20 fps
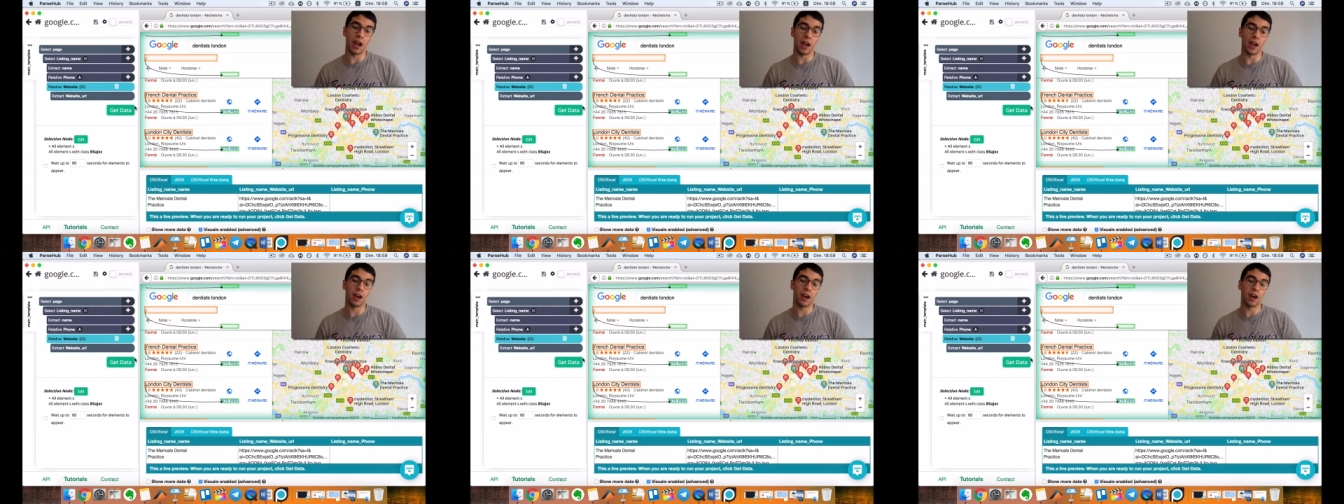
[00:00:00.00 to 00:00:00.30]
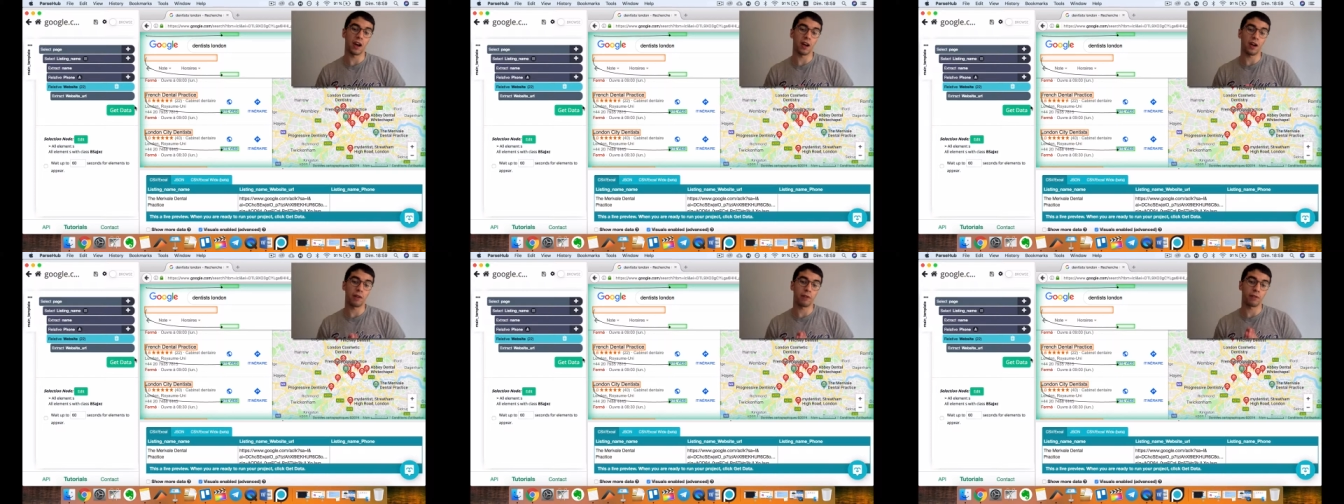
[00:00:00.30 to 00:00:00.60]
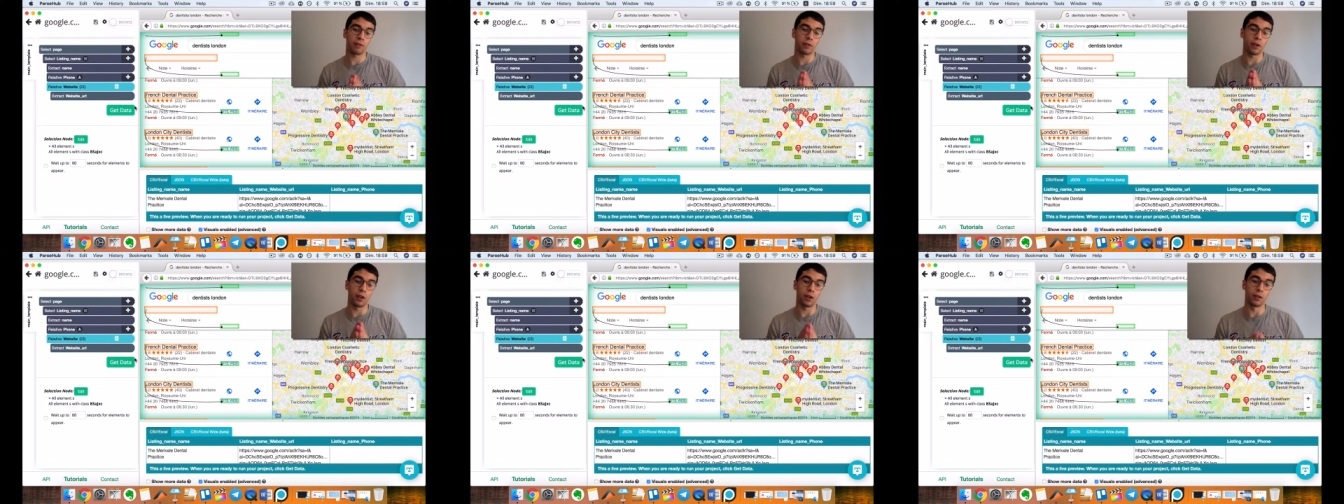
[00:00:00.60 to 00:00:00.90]
I
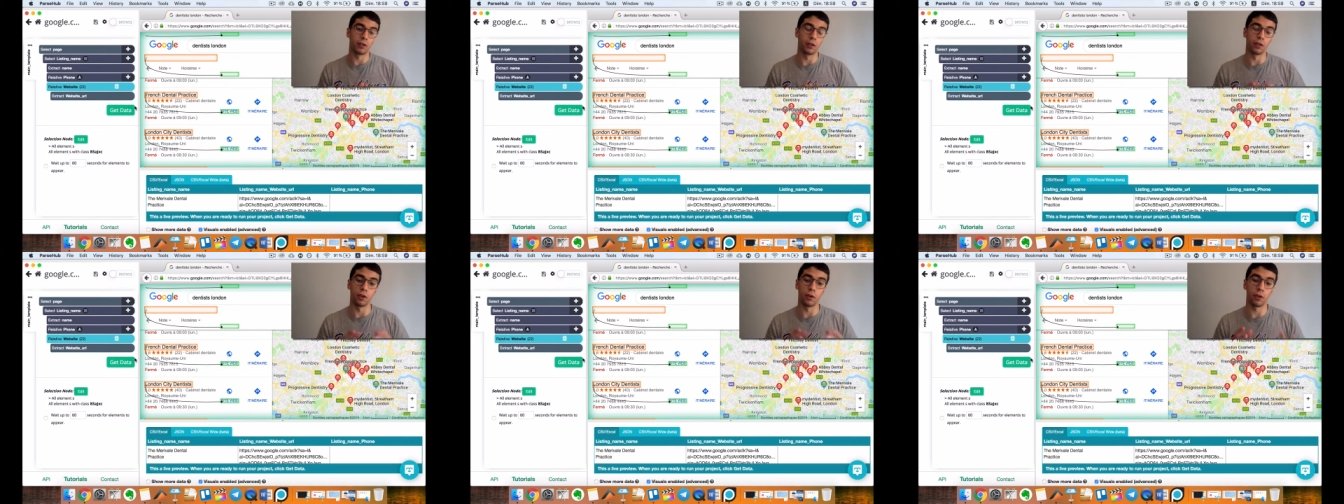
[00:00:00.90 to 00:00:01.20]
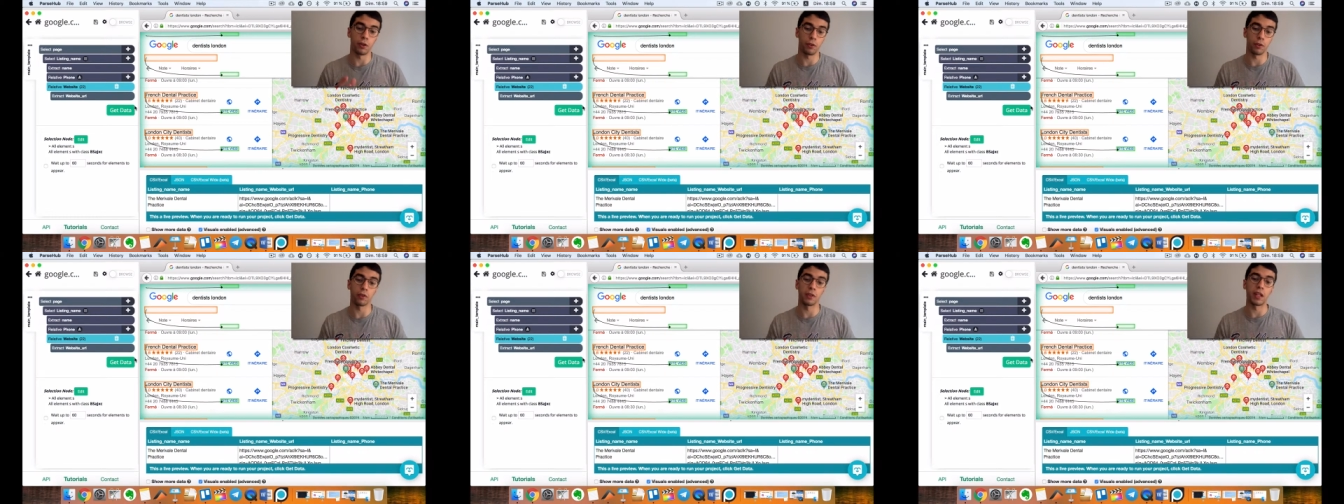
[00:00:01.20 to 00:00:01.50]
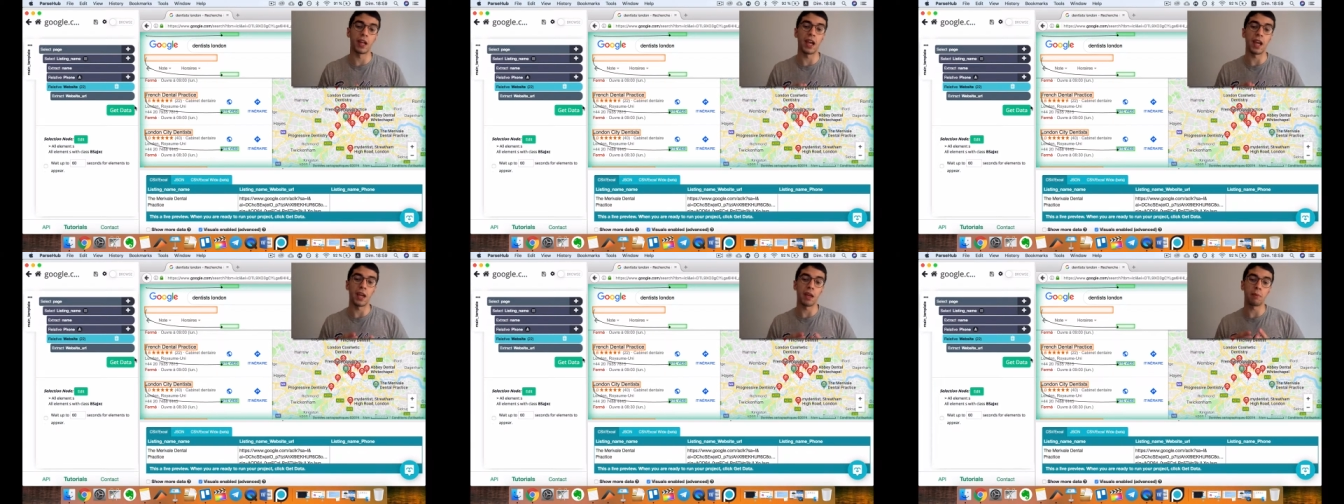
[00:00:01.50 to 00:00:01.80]
have, you know, the
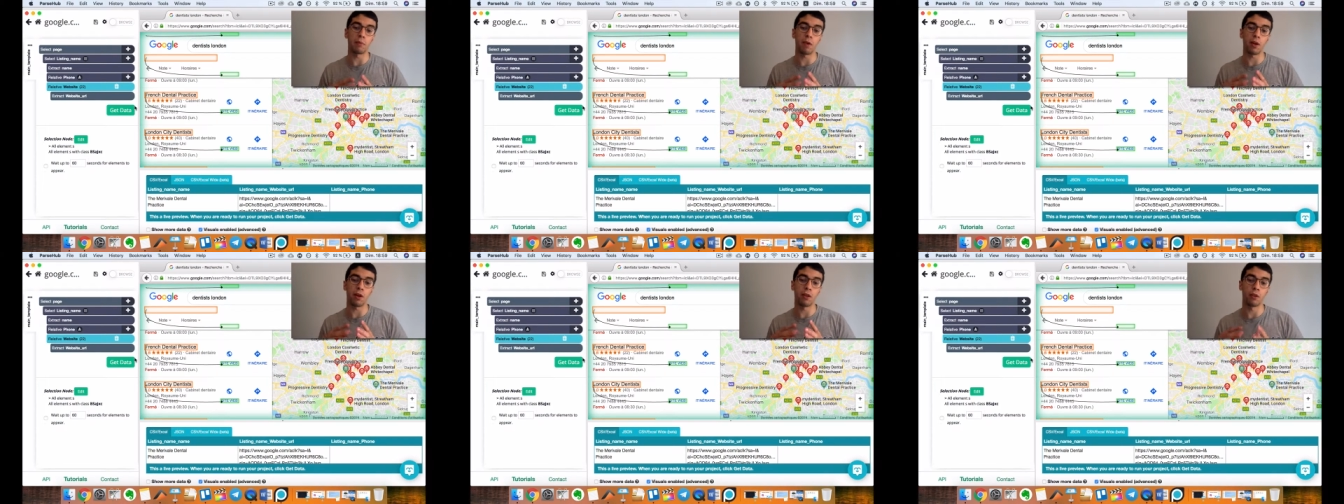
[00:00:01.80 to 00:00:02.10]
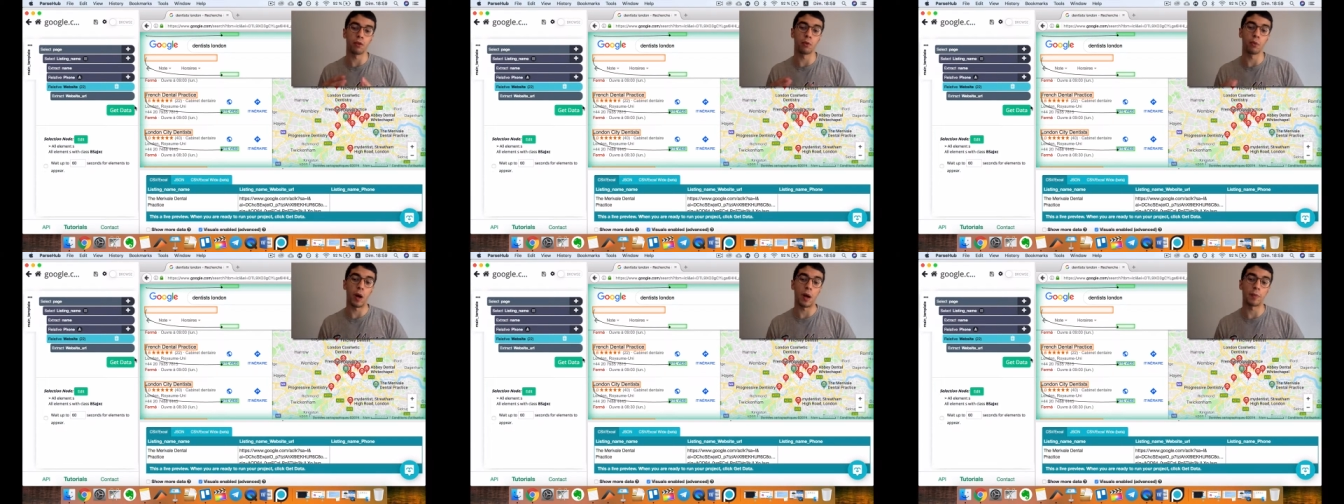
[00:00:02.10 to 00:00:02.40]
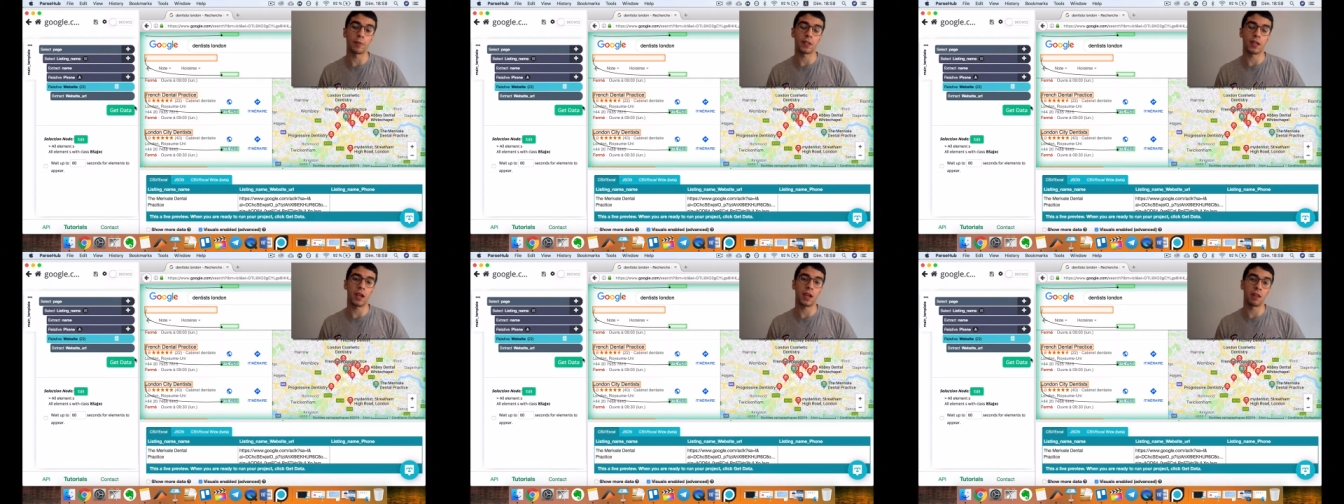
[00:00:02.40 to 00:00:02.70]
name, the
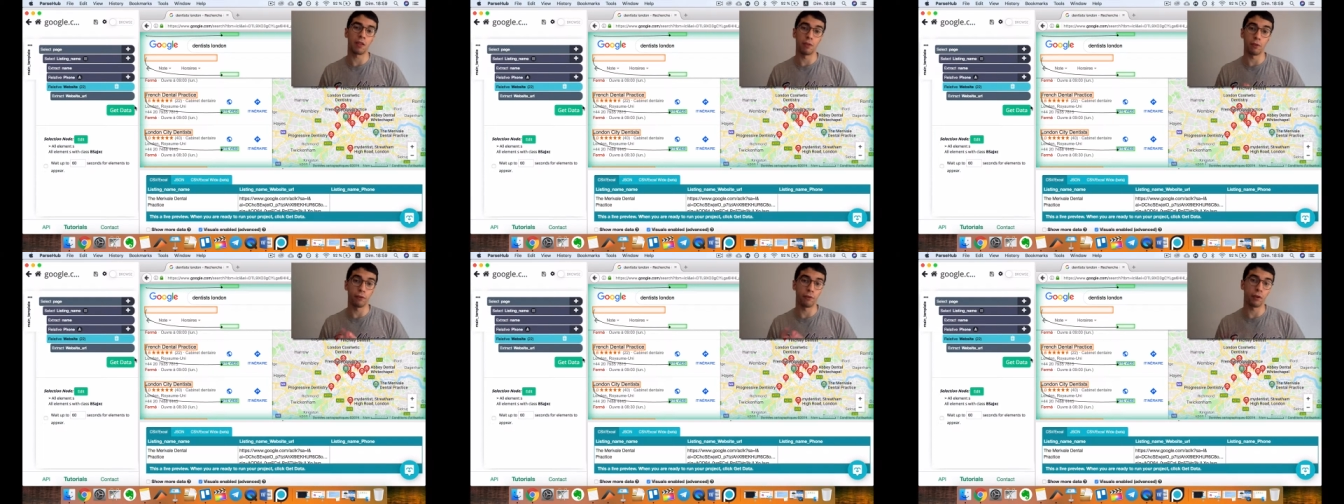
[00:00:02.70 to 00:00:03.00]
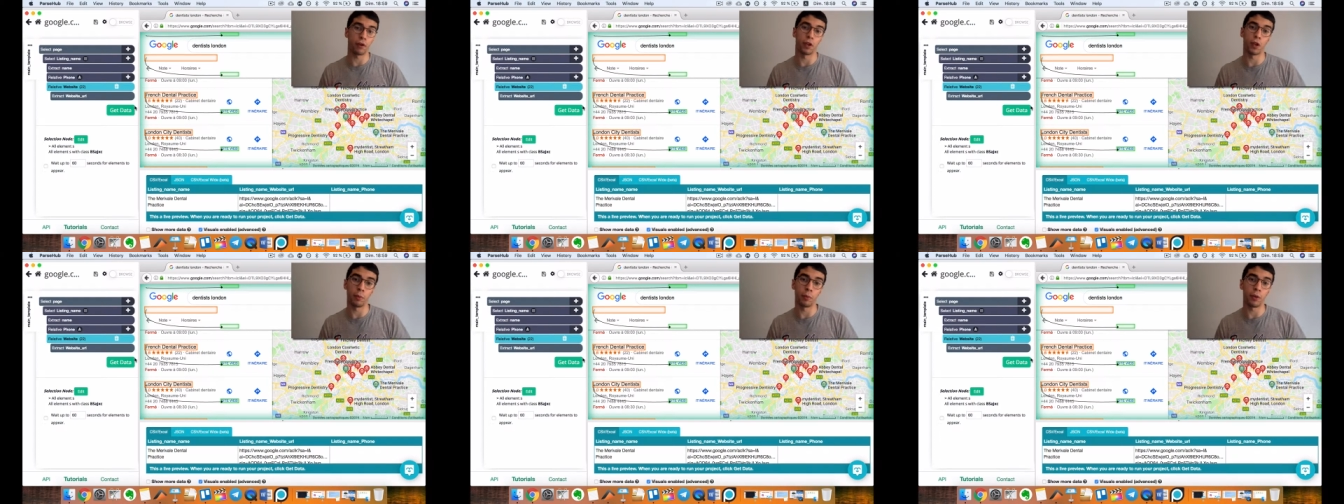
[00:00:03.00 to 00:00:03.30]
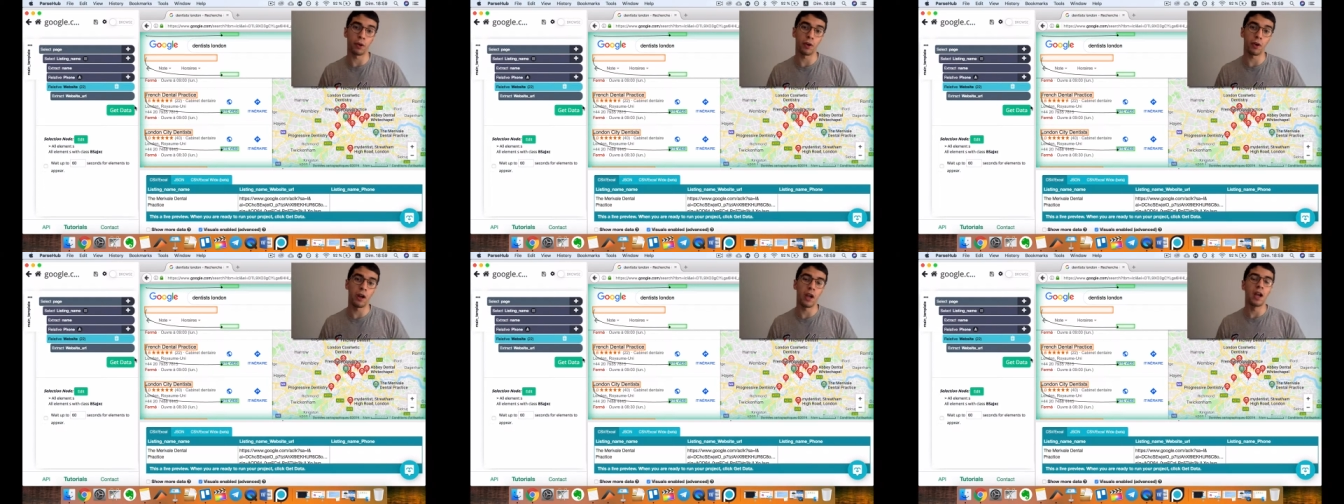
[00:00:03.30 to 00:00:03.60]
website, the phone
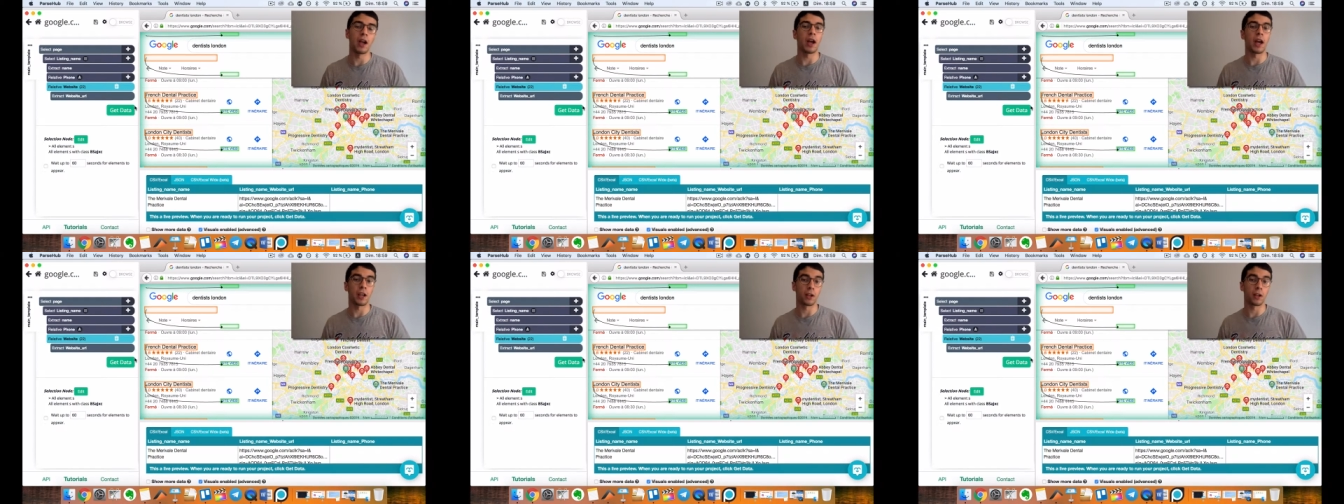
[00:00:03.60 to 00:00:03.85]
number.